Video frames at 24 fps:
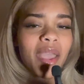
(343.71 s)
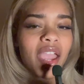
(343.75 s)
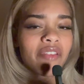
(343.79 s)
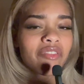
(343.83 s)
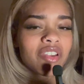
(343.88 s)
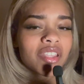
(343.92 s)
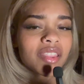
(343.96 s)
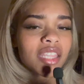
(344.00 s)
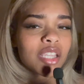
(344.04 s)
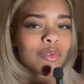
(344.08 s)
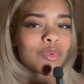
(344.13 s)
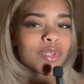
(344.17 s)

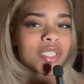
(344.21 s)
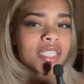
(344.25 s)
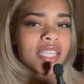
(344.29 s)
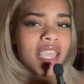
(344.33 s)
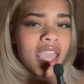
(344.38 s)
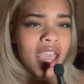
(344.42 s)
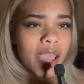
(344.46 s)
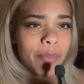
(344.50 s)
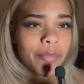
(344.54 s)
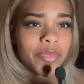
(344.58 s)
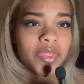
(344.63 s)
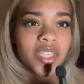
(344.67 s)
Everything was
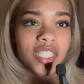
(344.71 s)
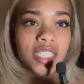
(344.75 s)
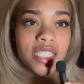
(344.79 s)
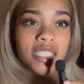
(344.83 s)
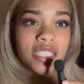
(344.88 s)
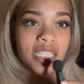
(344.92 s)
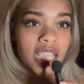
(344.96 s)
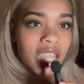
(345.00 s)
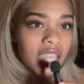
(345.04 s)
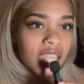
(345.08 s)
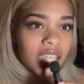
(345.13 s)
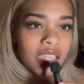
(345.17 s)
kept the
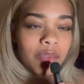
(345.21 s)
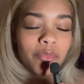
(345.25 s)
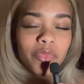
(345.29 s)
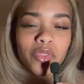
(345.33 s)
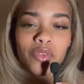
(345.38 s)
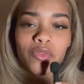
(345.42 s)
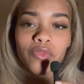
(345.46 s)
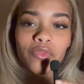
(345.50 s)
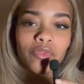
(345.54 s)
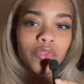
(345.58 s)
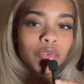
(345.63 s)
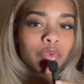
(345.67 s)
same,
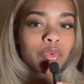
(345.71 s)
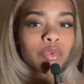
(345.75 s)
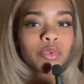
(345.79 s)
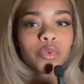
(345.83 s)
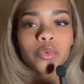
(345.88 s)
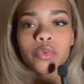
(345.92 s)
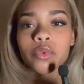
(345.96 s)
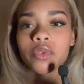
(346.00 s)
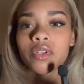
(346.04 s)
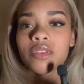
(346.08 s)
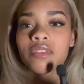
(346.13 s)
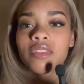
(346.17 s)
the
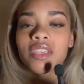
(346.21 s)
food,